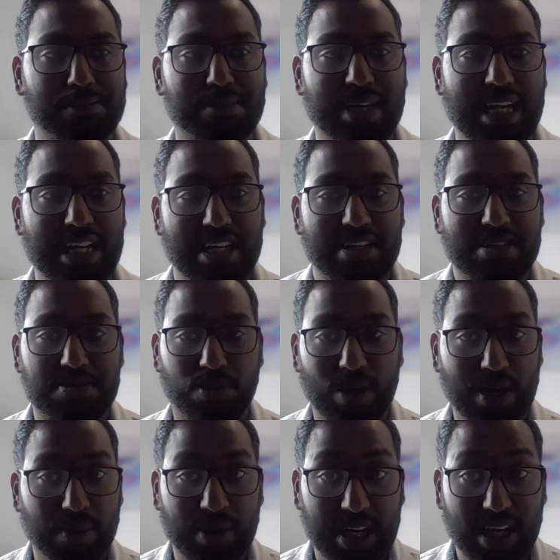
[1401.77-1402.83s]
is
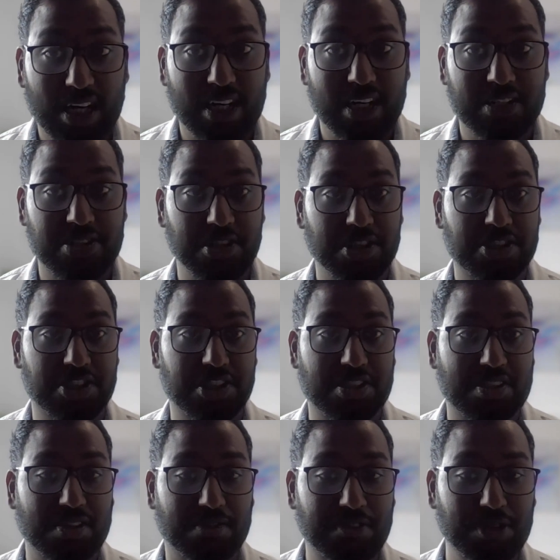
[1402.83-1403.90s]
where we are. It's not just
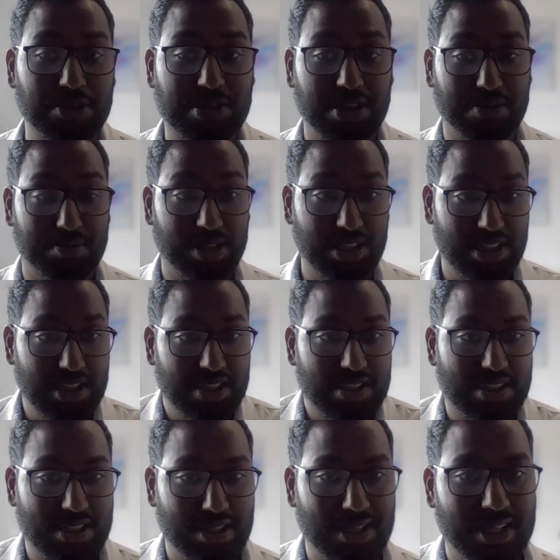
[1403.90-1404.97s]
the future, but it
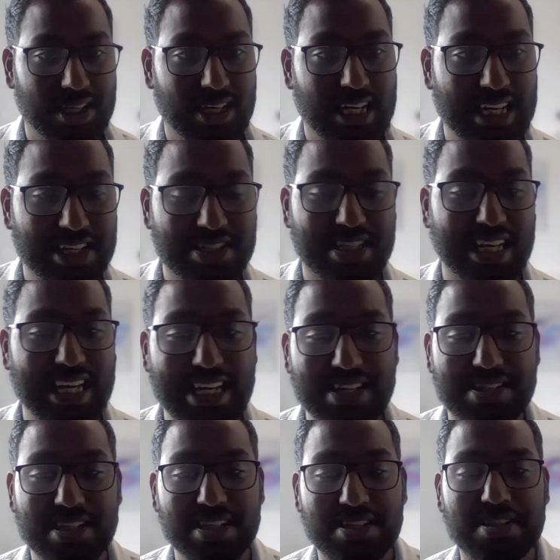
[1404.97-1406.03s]
is the
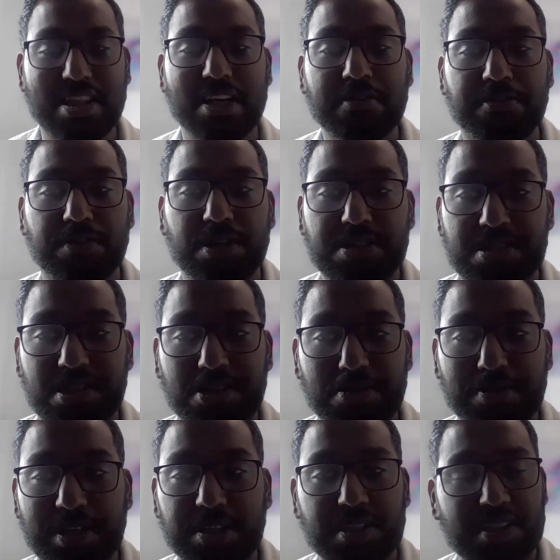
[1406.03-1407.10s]
easiest thing for us to do,
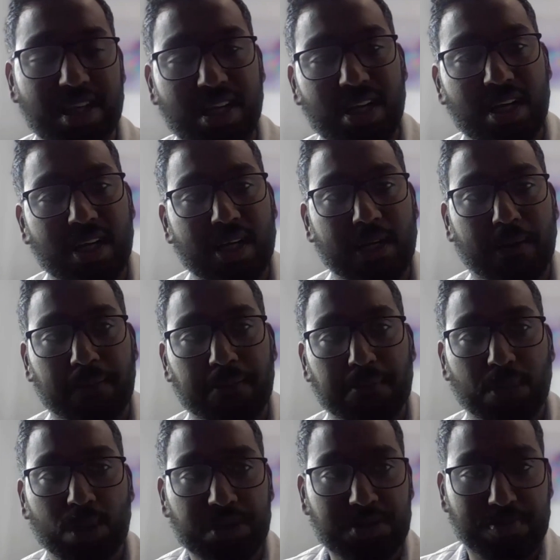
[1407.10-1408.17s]
because
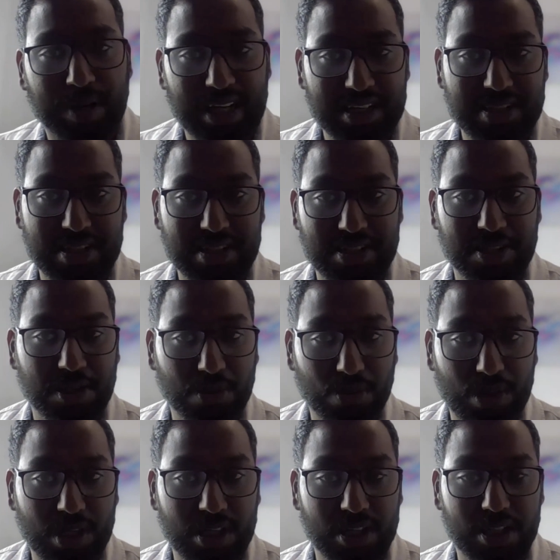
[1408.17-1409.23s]
most places in the
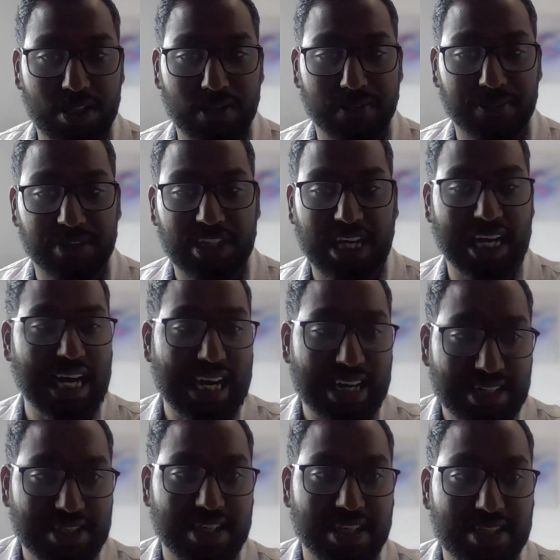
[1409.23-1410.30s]
world can
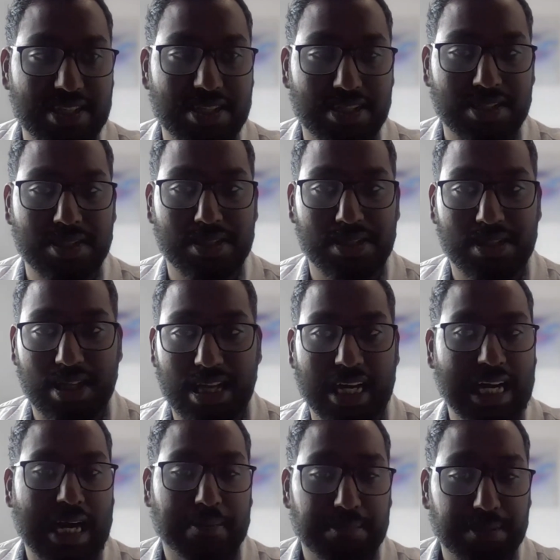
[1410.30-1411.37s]
access an
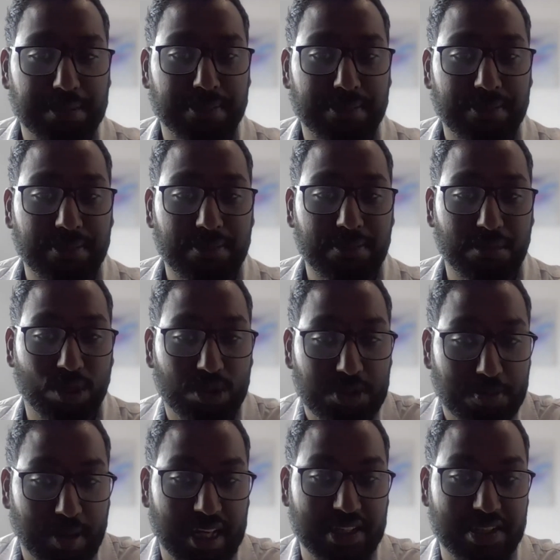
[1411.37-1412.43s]
app.
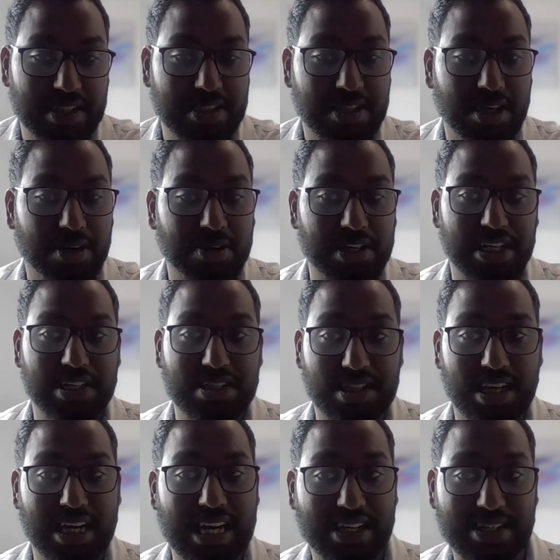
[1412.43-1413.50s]
Most places nowadays
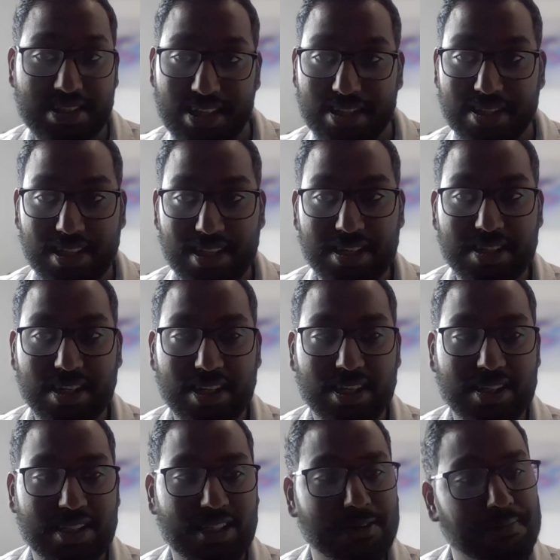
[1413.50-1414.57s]
can access the internet,
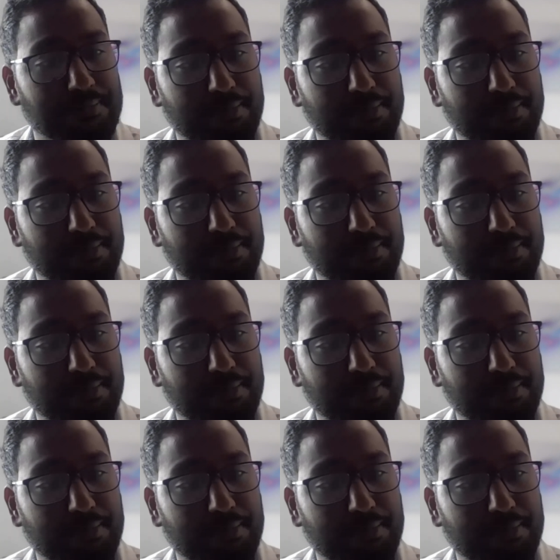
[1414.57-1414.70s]
and